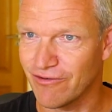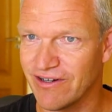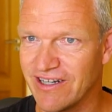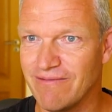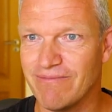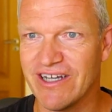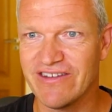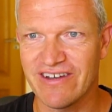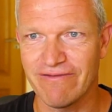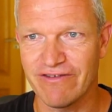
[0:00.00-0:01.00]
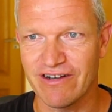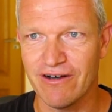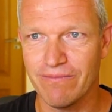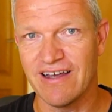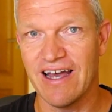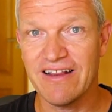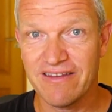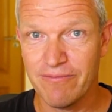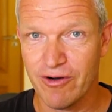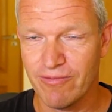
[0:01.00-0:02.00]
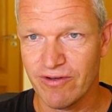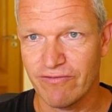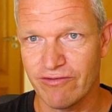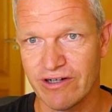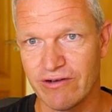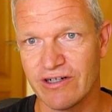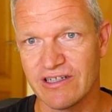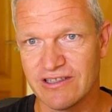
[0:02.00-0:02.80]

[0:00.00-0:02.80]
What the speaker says: already made something up at the moment of recording,